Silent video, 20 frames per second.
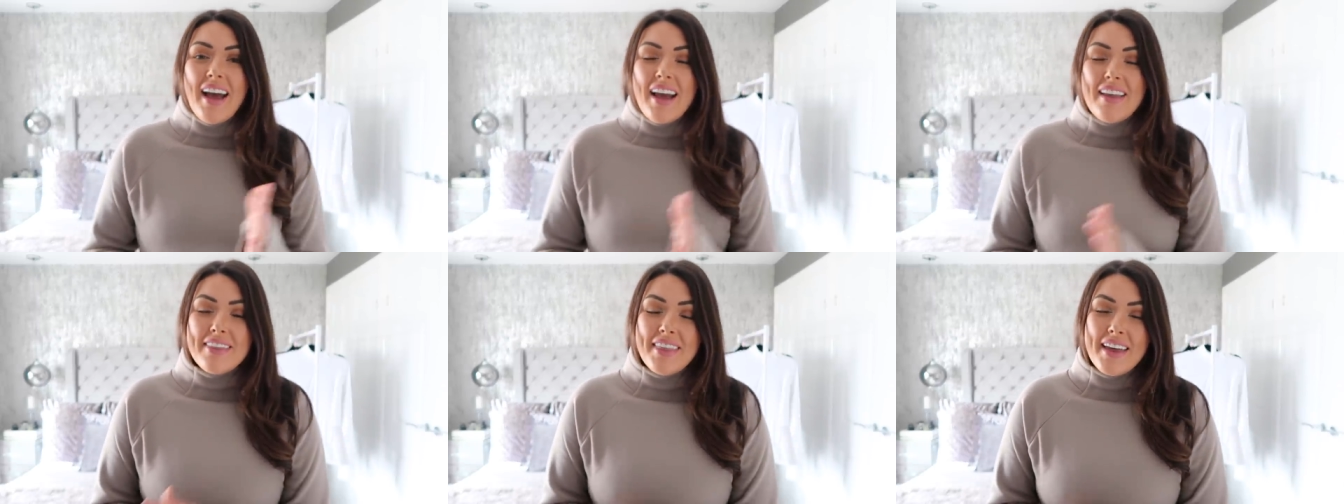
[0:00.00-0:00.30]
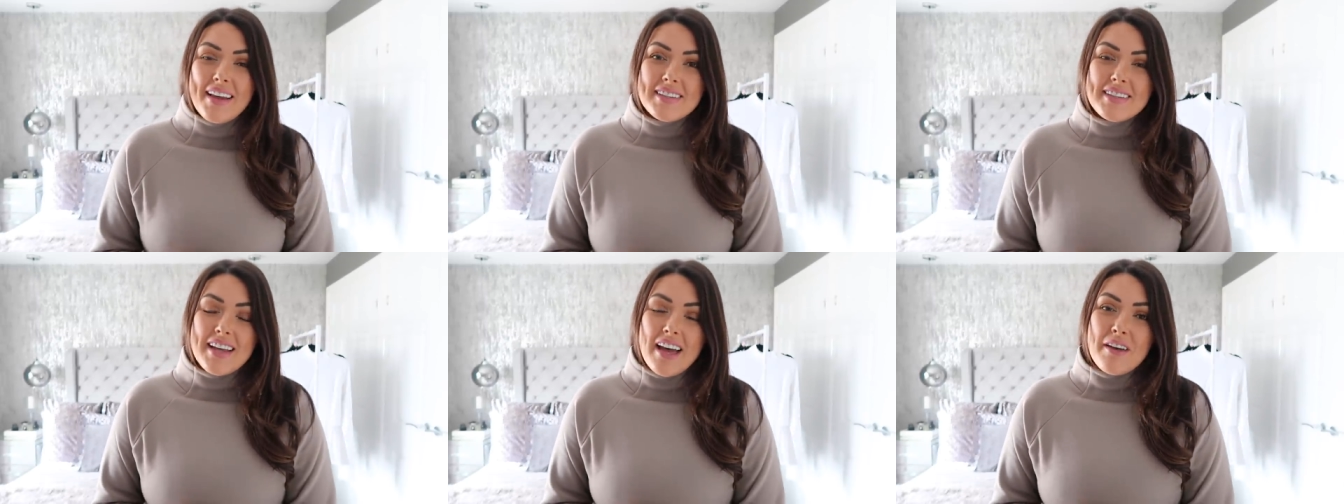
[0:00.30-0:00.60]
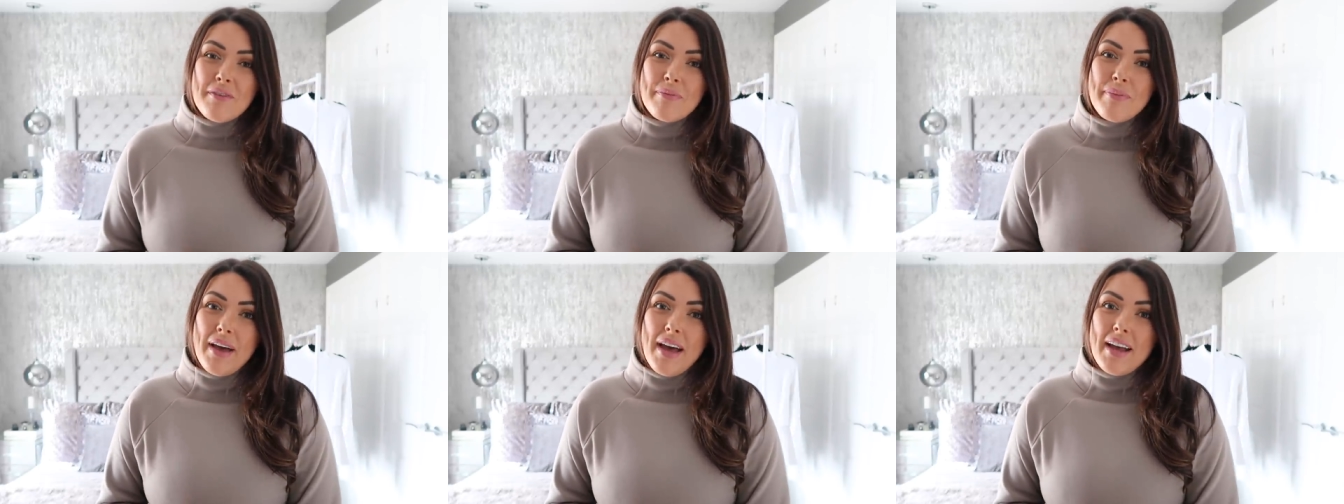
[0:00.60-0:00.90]
and things that
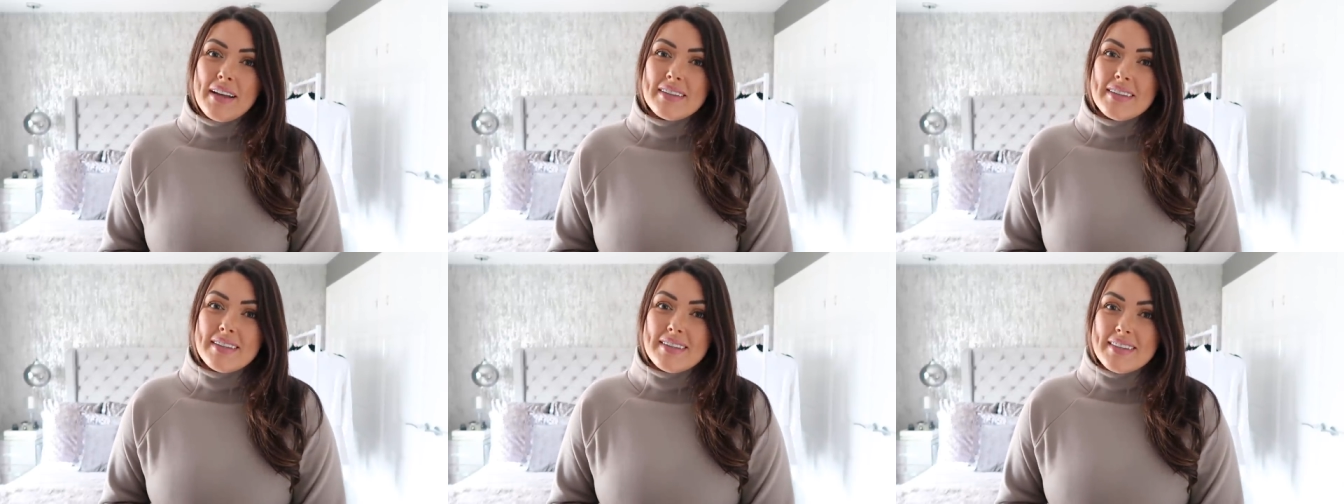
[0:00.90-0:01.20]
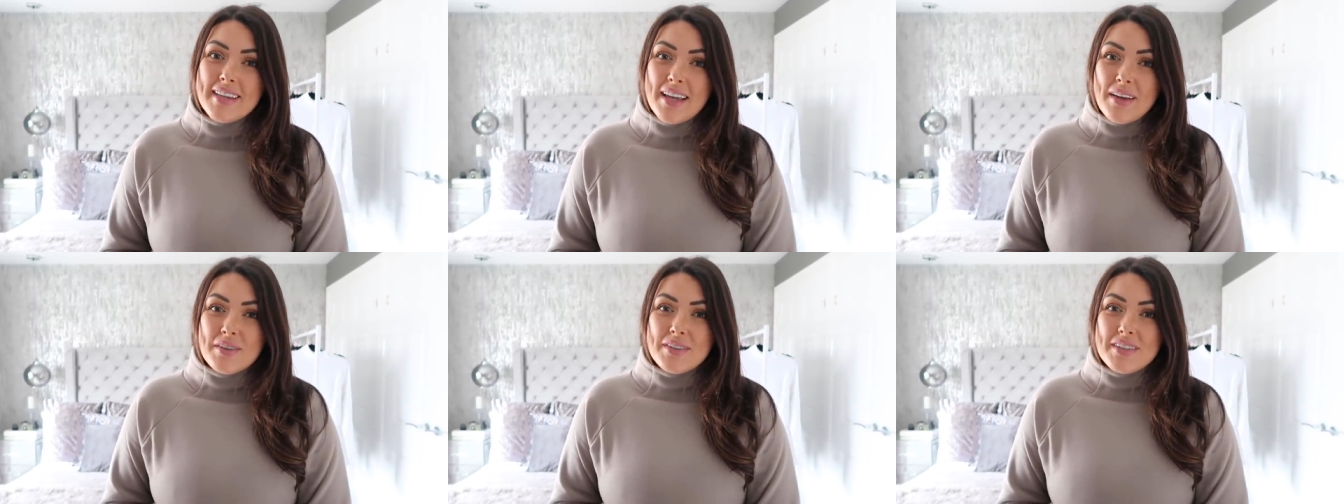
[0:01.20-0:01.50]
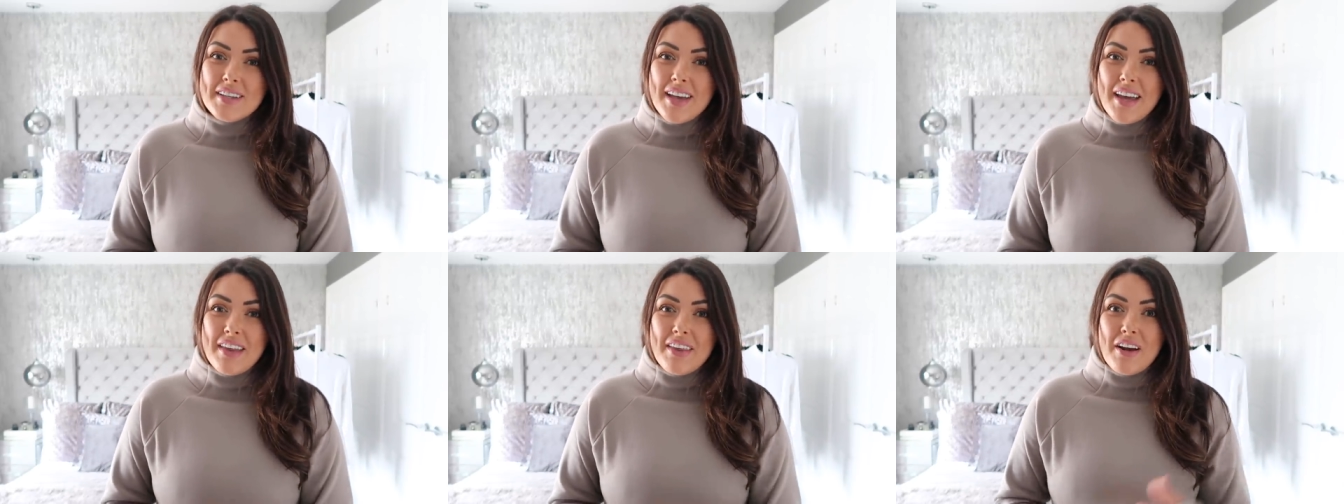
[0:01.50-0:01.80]
I've picked and styled
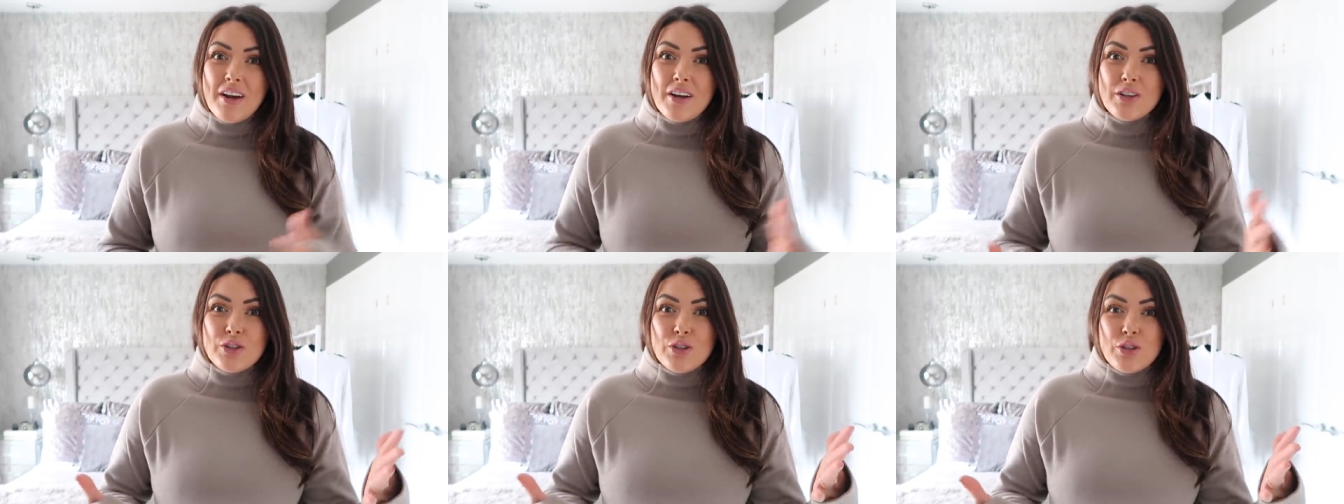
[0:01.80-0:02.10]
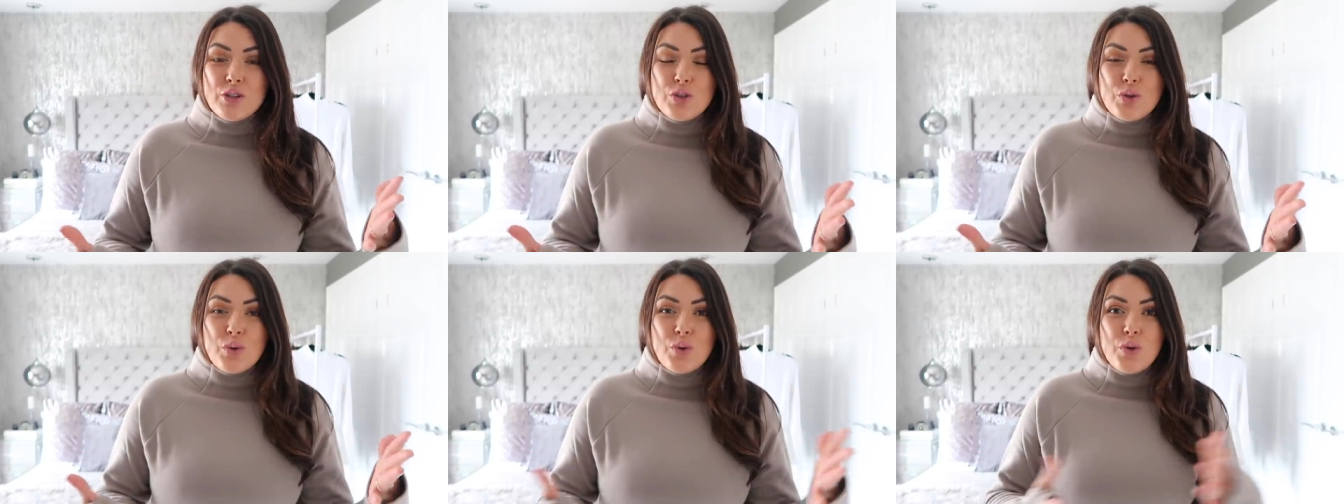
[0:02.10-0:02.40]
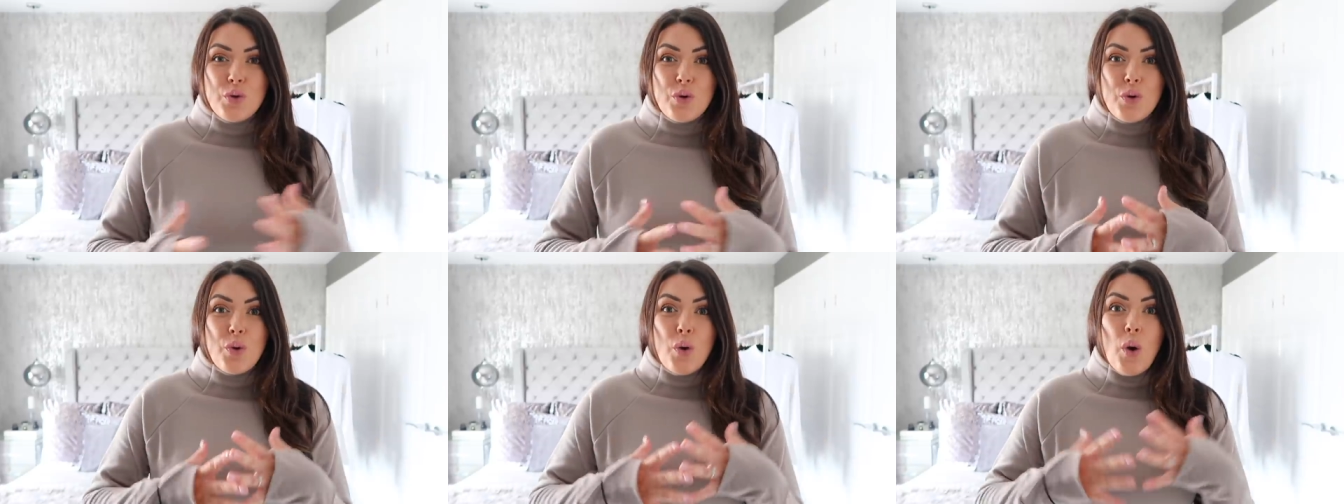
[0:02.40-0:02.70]
together to show
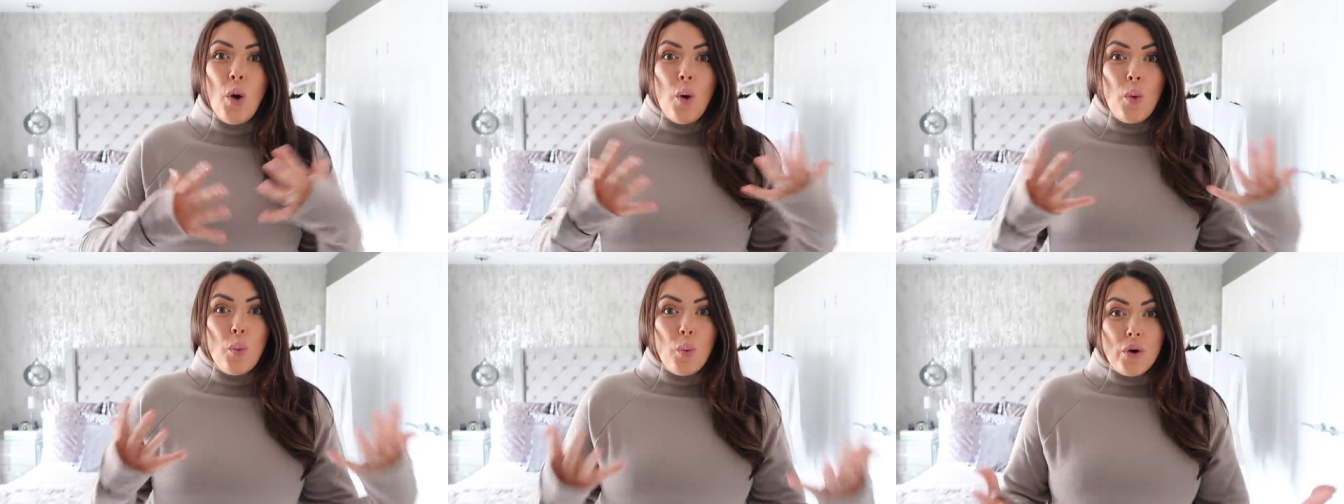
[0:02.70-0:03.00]
you